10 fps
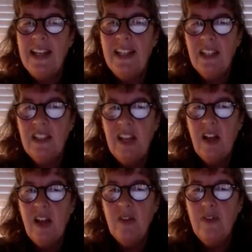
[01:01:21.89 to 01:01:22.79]
and it's
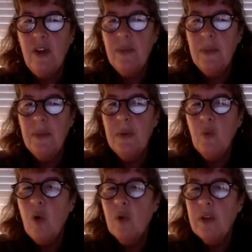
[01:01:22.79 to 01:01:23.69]
held from them and
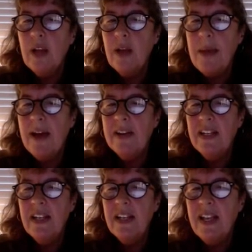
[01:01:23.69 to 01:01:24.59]
won't come out
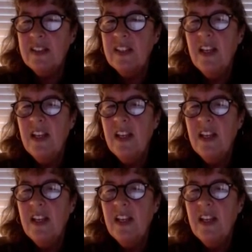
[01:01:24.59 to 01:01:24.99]
unless